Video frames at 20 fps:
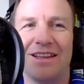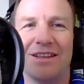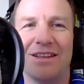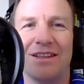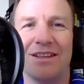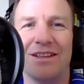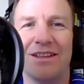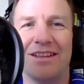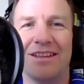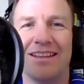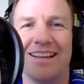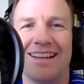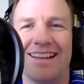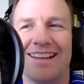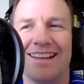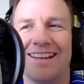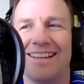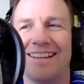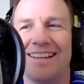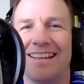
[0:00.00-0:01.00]
the
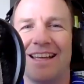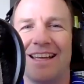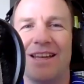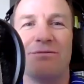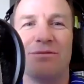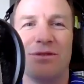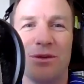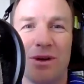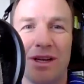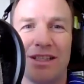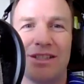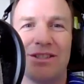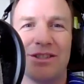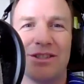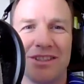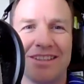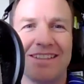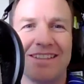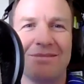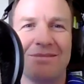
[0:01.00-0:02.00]
uh,
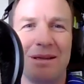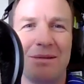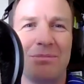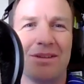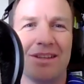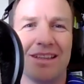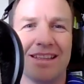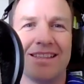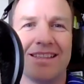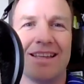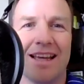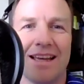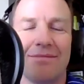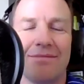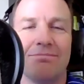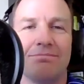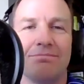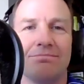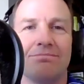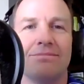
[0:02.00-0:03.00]
influential people at the
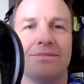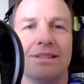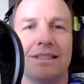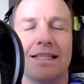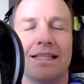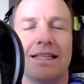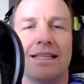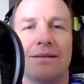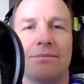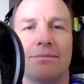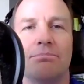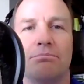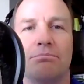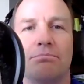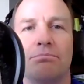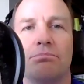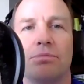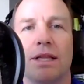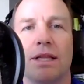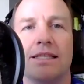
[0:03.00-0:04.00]
time uh,
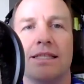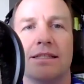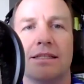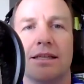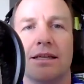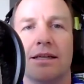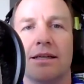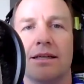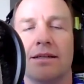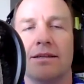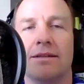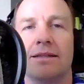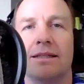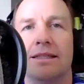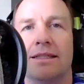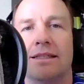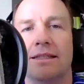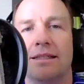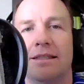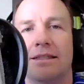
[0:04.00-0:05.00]
placed
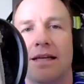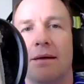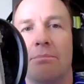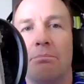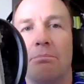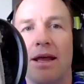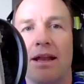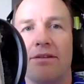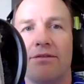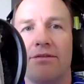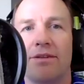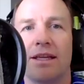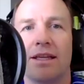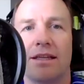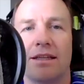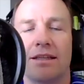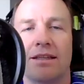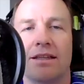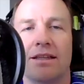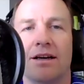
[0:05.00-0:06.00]
a, a
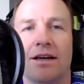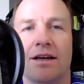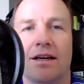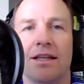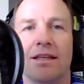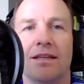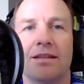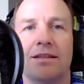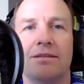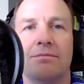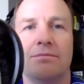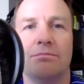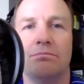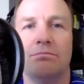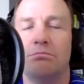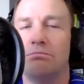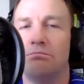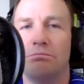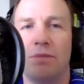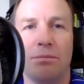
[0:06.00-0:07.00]
benefit on
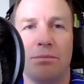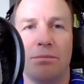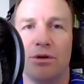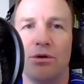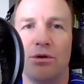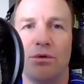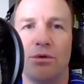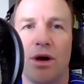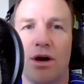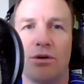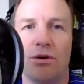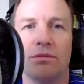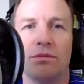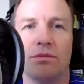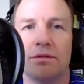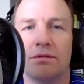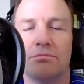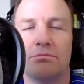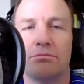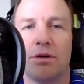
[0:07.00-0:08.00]
people who
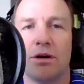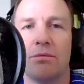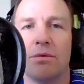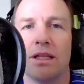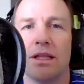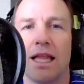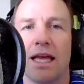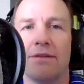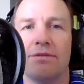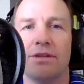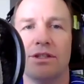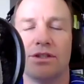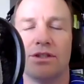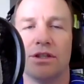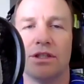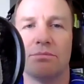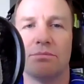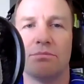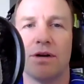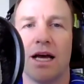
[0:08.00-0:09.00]
own permanent life
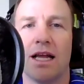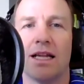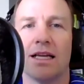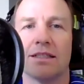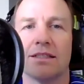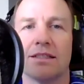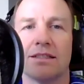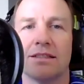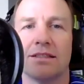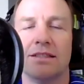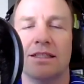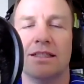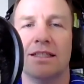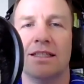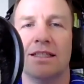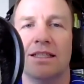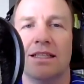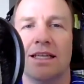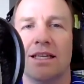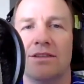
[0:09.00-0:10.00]
insurance products.
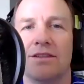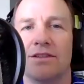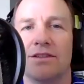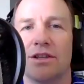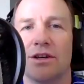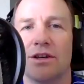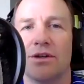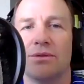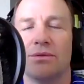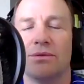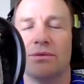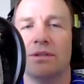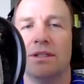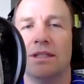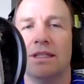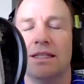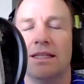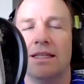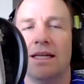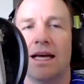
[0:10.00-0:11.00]
And
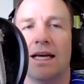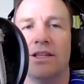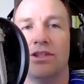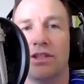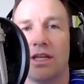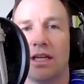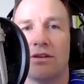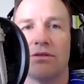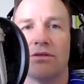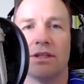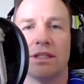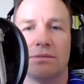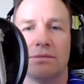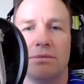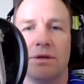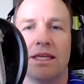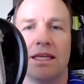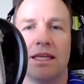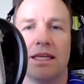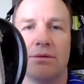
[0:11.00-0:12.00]
so, uh, generally
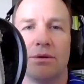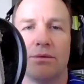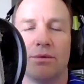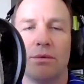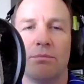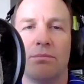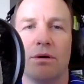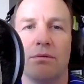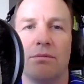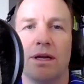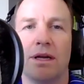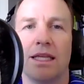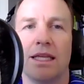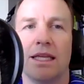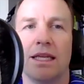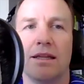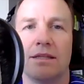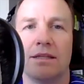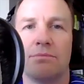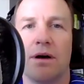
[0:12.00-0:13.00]
speaking, when we put
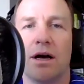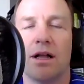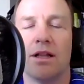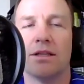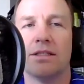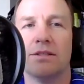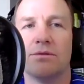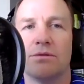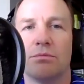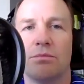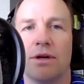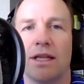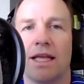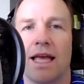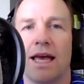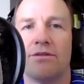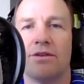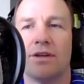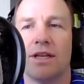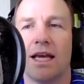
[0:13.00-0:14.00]
money into these policies, we're
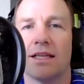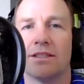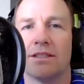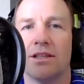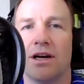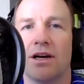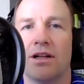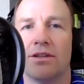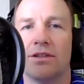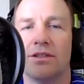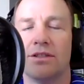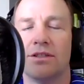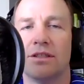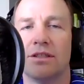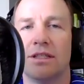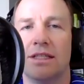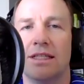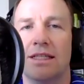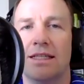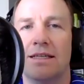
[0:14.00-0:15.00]
putting after tax
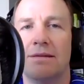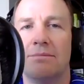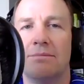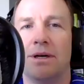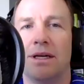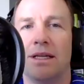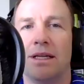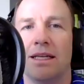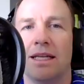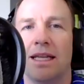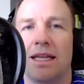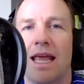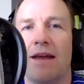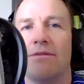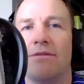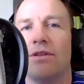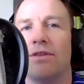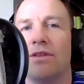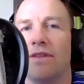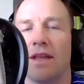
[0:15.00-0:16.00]
dollars. But
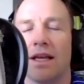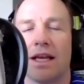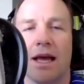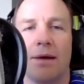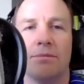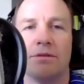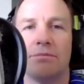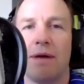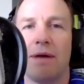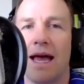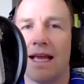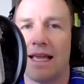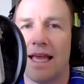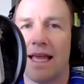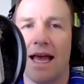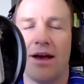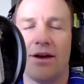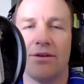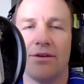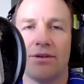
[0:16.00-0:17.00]
everything that comes
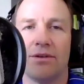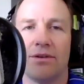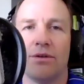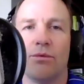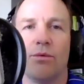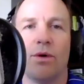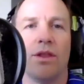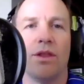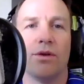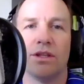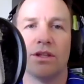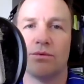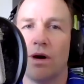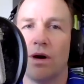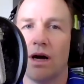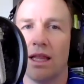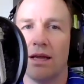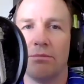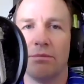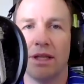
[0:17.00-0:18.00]
back out, whether
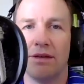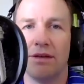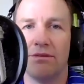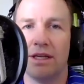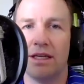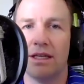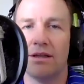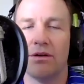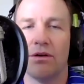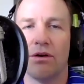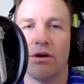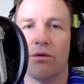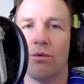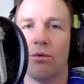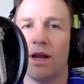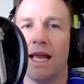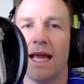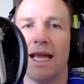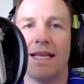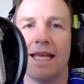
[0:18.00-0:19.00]
it's while I'm living
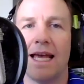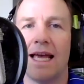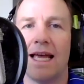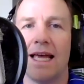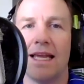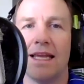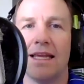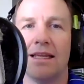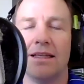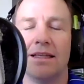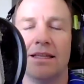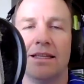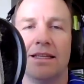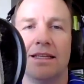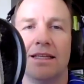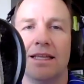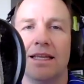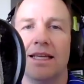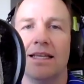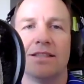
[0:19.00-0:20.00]
or when I die,
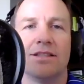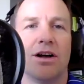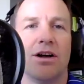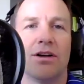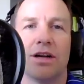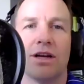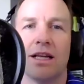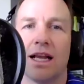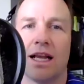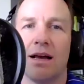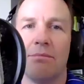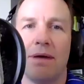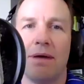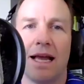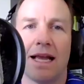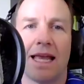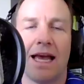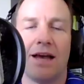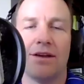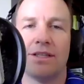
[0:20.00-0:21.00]
it's all going to
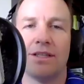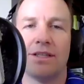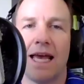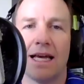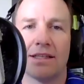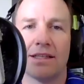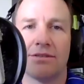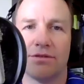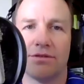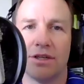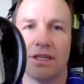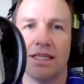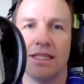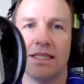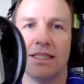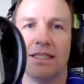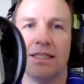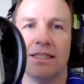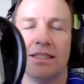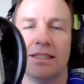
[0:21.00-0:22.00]
come back out tax
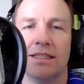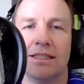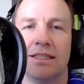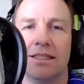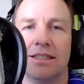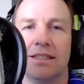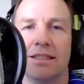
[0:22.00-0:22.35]
free.